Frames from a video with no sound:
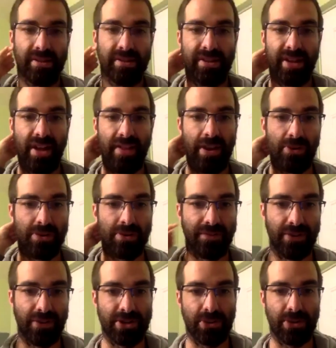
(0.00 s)
that they were the
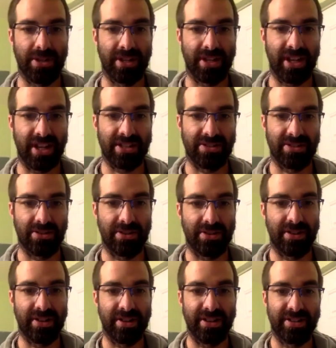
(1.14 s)
first one to cancel
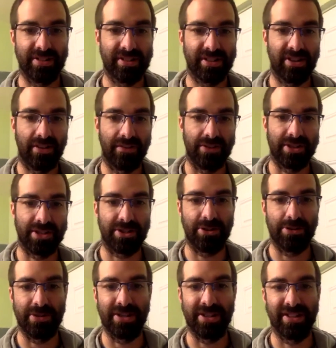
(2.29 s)
their uh, conference
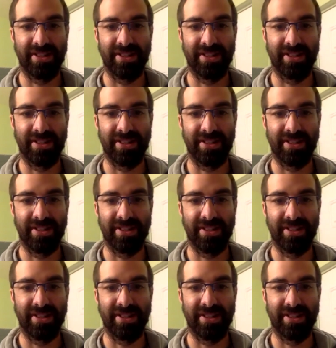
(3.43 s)
tournament.